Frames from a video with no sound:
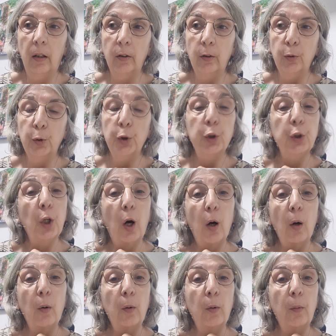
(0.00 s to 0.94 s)
to
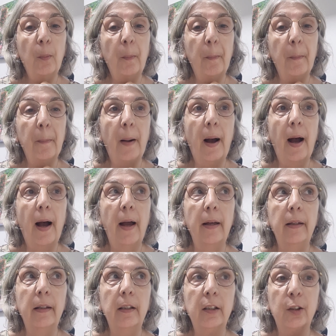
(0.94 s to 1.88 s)
show
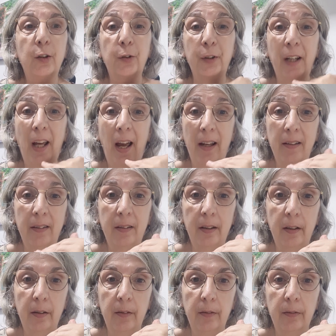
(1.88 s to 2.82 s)
my
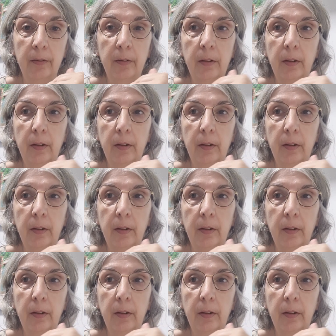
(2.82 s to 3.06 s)
creative